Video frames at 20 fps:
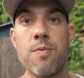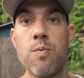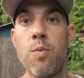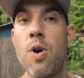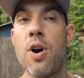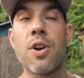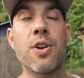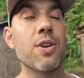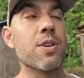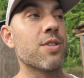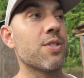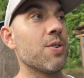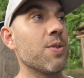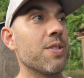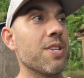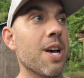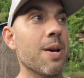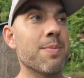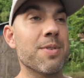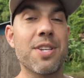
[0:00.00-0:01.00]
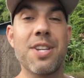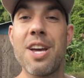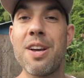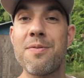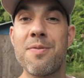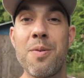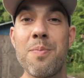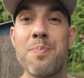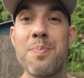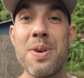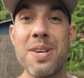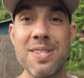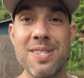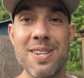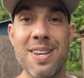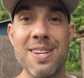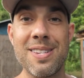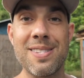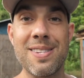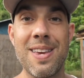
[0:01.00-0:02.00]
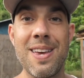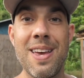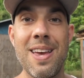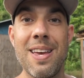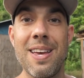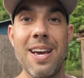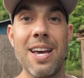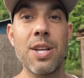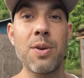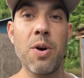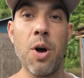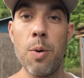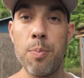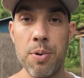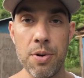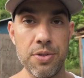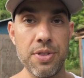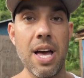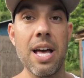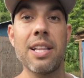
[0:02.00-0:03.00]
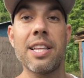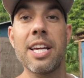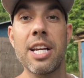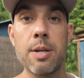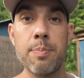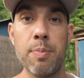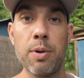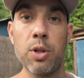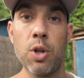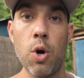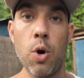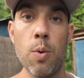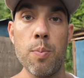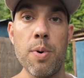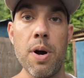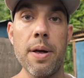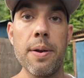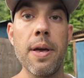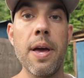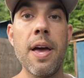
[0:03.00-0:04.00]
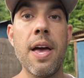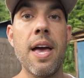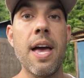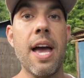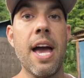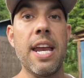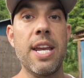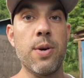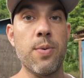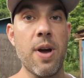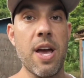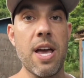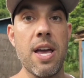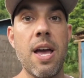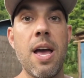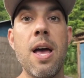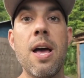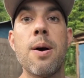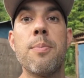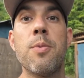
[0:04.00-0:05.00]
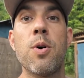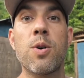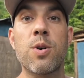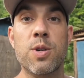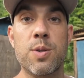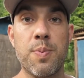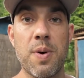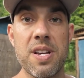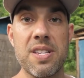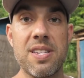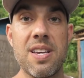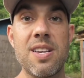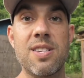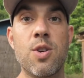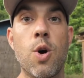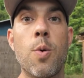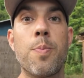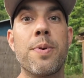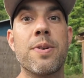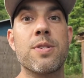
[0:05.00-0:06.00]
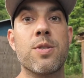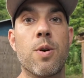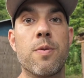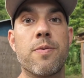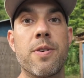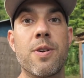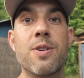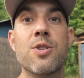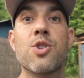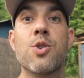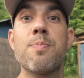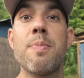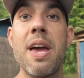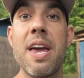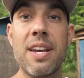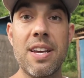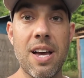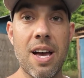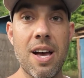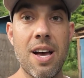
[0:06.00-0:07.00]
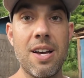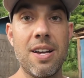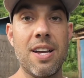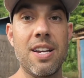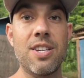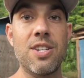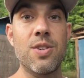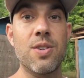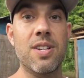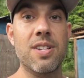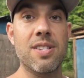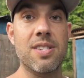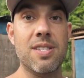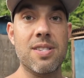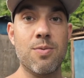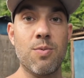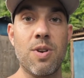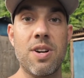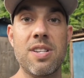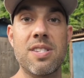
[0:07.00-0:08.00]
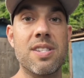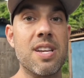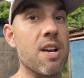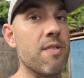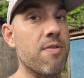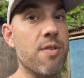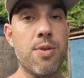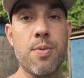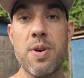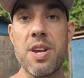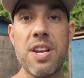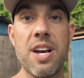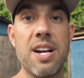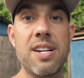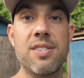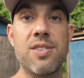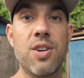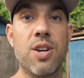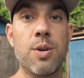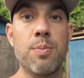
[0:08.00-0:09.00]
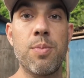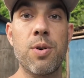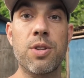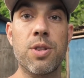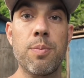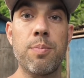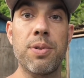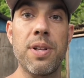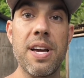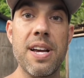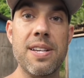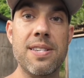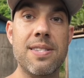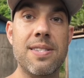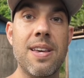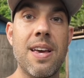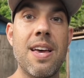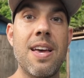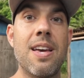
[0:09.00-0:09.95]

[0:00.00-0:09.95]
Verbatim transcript: one or two times a day for business. Anyway, I'll put that link below. But anyway, Mokko's place is open, so if you're in Jamaica and you can want to stay for three nights, you can book the place.